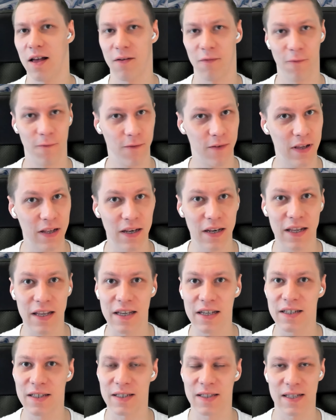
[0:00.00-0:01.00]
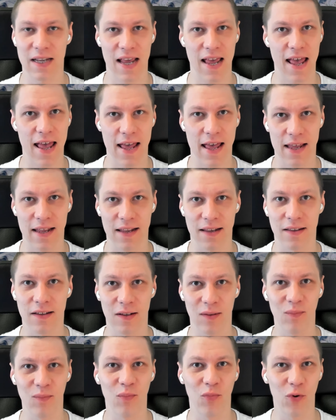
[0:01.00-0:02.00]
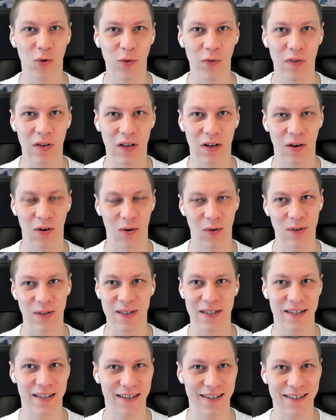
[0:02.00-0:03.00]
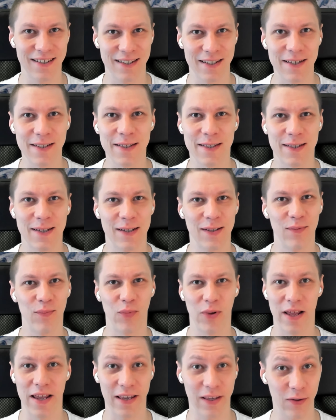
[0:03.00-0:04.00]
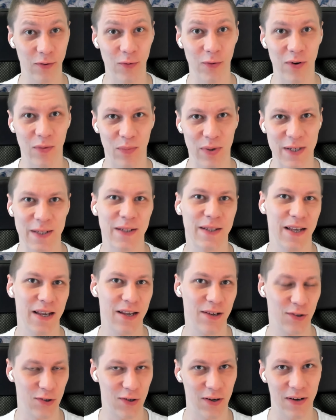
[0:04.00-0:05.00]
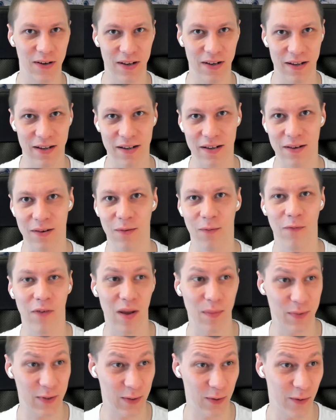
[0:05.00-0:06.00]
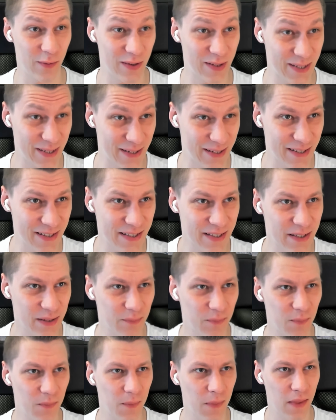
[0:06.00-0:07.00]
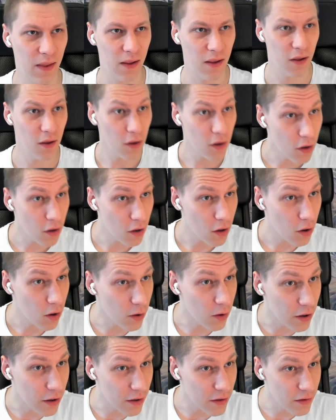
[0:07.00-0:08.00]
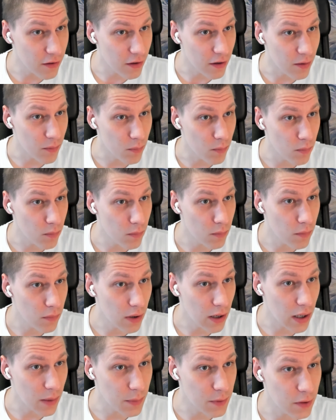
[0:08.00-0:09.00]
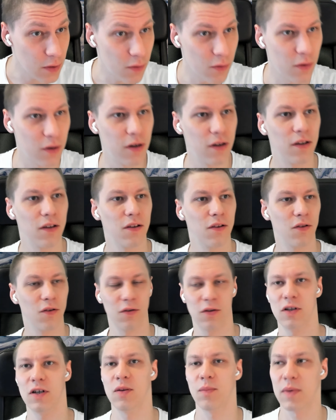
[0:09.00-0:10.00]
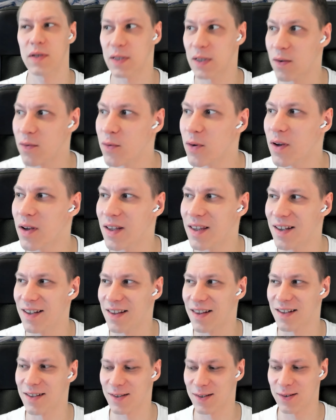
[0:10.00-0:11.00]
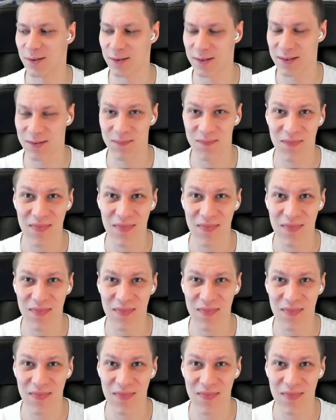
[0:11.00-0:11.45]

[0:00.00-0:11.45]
Phoenix, and improving on the existing play queue representation in web services. Oh God, I'm absolutely not hearing myself. Okay, that's good.